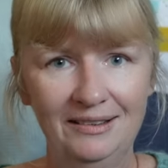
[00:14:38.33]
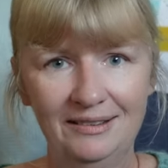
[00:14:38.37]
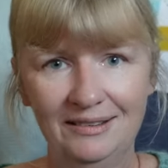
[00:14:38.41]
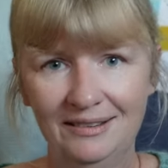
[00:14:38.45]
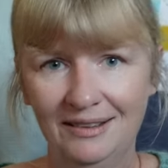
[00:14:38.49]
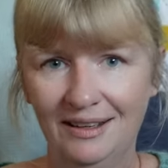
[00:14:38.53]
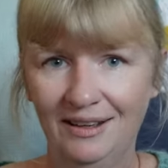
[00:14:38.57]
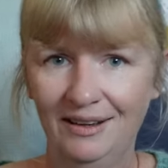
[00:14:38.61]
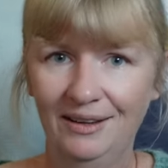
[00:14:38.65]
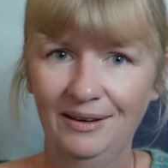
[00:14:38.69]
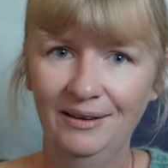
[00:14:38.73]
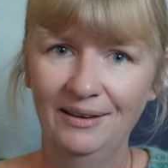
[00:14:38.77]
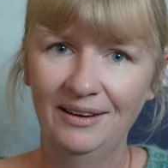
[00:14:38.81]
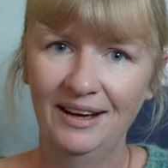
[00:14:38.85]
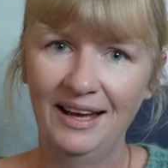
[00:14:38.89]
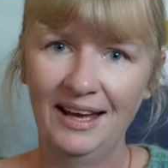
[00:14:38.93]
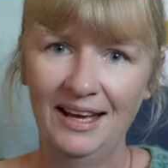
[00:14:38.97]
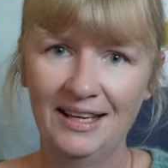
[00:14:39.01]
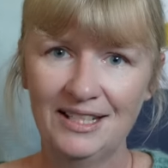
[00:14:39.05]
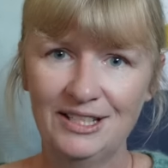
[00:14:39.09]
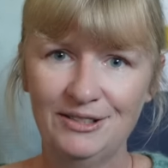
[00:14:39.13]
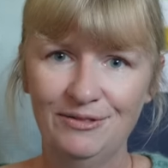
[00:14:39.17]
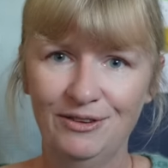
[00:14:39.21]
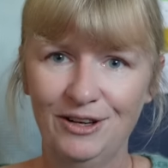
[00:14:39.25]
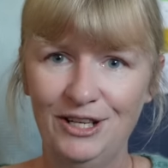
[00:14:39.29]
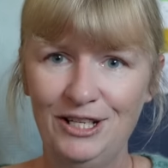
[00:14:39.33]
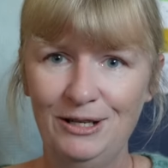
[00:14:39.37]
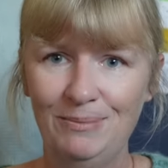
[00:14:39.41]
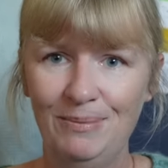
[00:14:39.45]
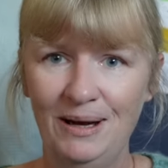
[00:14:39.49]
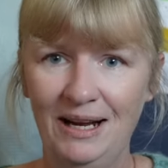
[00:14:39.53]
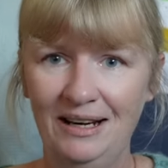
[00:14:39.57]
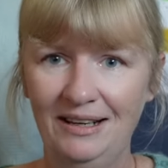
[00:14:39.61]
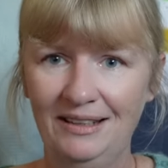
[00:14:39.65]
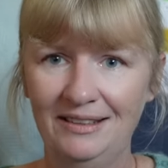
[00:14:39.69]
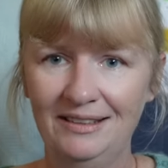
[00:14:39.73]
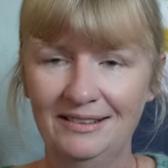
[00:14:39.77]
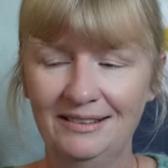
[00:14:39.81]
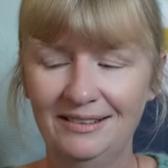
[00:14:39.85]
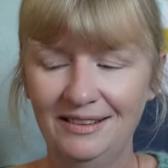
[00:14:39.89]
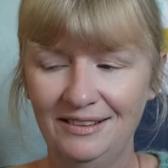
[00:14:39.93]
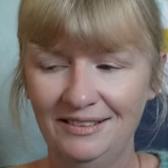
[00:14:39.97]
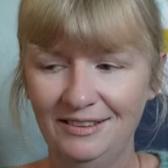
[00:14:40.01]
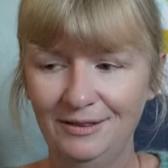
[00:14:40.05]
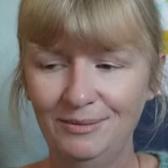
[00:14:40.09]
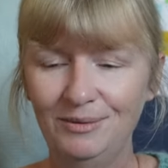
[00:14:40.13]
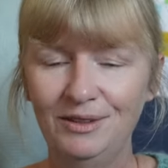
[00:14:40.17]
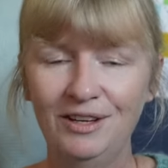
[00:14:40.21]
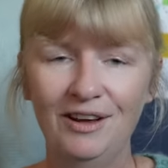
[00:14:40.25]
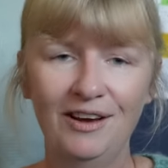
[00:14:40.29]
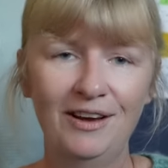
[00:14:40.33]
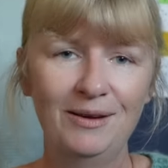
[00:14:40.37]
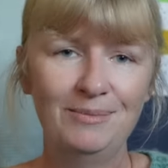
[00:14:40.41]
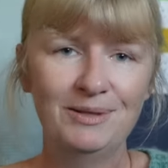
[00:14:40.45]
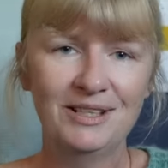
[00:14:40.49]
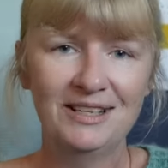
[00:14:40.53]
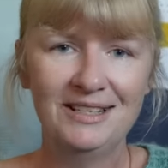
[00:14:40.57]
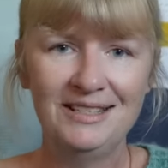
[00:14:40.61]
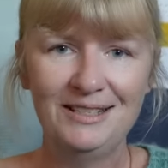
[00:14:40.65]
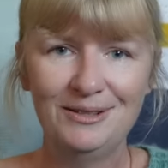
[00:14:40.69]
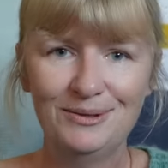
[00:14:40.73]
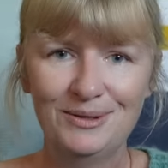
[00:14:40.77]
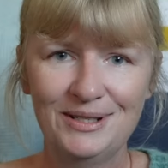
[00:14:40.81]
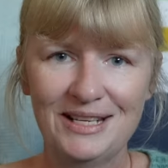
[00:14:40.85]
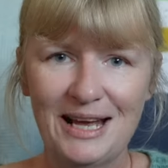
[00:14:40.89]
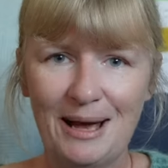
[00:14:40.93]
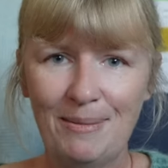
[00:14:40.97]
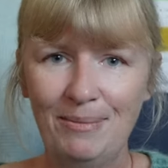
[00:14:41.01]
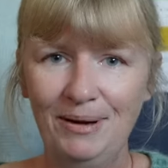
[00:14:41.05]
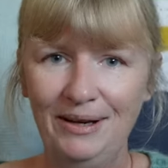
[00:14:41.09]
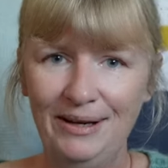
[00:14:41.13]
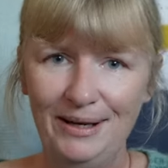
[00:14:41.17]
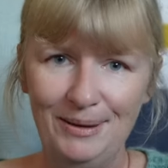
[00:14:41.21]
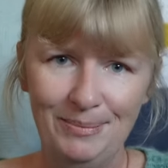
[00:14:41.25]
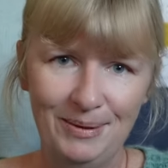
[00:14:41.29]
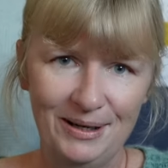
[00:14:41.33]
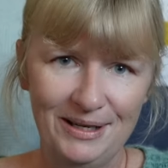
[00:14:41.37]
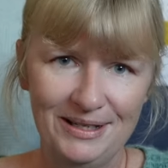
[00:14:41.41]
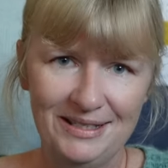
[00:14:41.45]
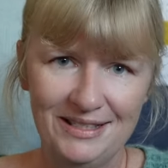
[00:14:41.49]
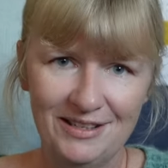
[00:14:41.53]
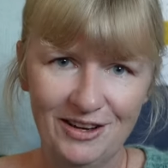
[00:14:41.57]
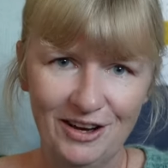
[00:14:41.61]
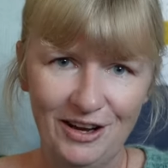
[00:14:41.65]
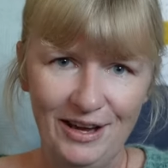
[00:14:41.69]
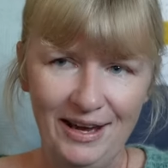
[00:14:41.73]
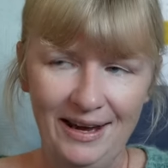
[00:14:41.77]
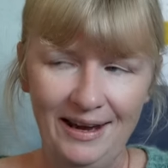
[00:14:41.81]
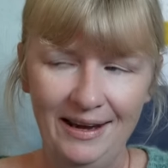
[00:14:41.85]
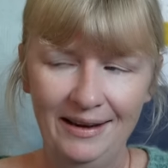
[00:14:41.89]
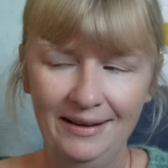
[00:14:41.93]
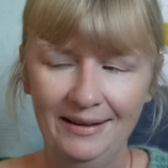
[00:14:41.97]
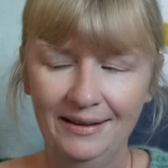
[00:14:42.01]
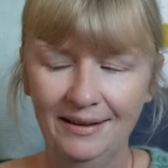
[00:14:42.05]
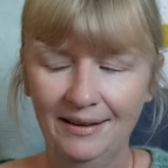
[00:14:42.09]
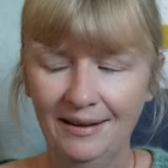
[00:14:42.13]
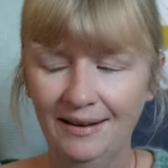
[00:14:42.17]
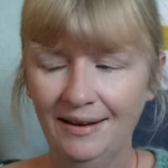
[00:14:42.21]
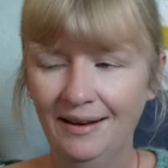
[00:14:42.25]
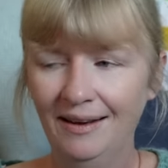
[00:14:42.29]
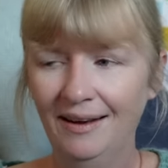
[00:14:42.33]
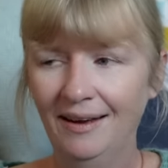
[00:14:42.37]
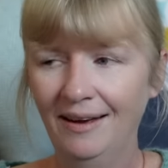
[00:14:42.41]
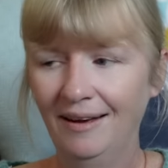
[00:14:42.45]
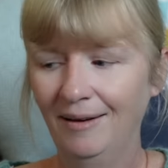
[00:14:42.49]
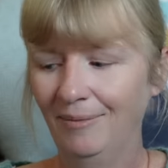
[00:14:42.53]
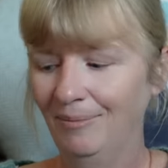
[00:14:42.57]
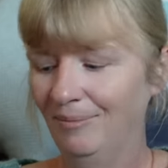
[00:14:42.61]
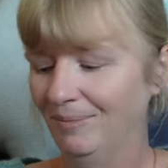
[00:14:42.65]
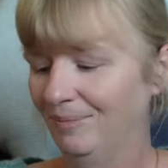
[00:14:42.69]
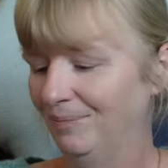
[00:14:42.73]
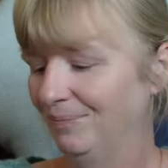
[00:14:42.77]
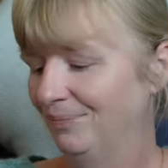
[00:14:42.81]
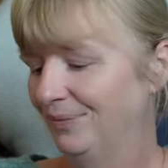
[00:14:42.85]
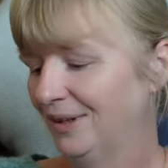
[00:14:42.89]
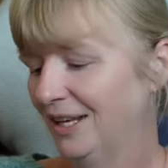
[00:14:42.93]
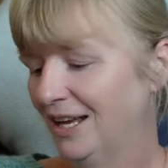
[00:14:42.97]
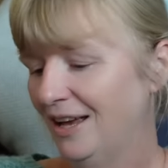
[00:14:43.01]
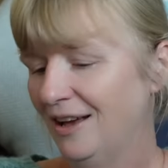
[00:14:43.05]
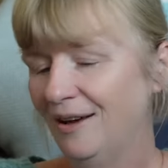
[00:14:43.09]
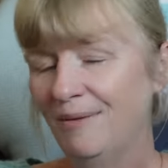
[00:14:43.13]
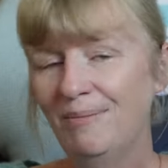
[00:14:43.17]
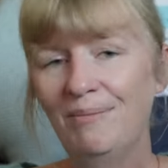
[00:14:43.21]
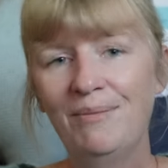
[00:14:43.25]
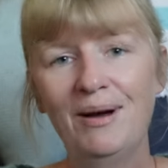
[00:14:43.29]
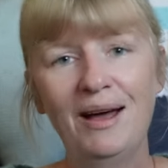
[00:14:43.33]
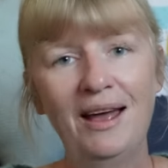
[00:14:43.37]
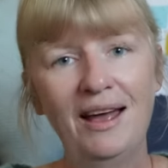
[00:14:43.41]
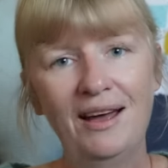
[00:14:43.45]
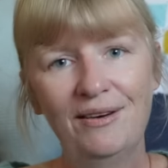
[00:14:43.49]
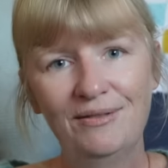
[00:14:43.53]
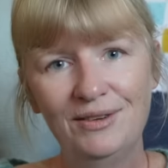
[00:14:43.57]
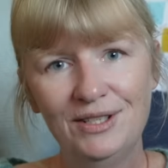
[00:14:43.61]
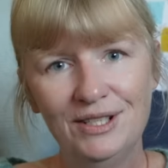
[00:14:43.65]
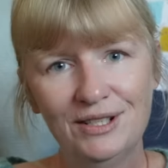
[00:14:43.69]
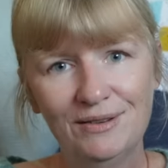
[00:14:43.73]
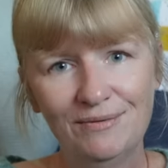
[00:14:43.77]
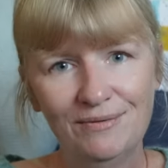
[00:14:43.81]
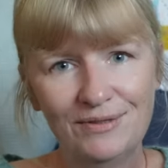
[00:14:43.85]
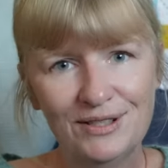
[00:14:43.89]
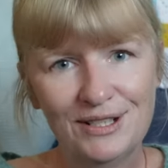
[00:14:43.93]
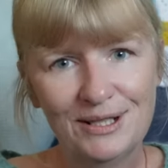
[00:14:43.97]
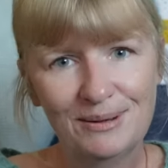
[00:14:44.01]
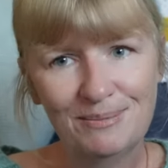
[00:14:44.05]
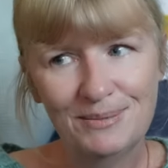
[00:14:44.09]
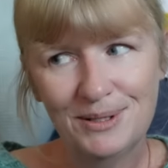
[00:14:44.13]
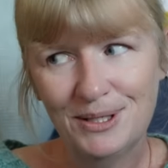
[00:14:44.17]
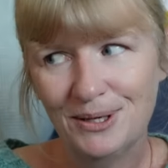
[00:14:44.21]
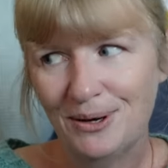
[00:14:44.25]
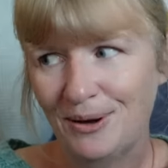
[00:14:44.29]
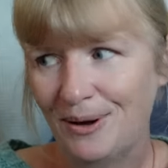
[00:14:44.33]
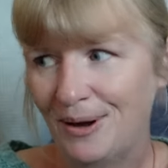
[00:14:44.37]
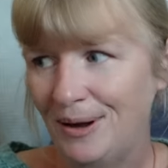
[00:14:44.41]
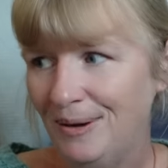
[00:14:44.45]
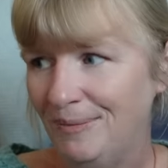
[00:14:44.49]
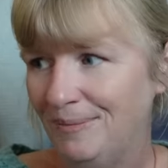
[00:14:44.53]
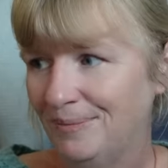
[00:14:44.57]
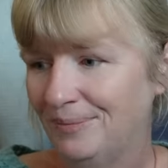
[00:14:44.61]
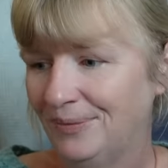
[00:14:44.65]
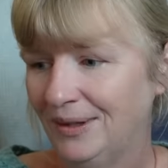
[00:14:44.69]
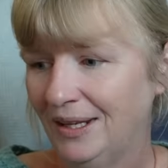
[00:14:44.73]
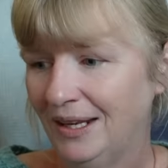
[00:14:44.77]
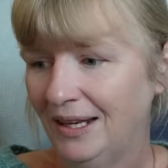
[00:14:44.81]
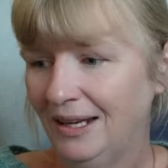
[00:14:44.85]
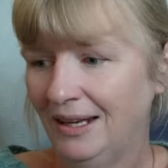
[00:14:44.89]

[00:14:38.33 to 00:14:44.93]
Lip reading: So I had to find a balance. So sometimes I still dabble in a bit of dyeing, but I haven't done for some time.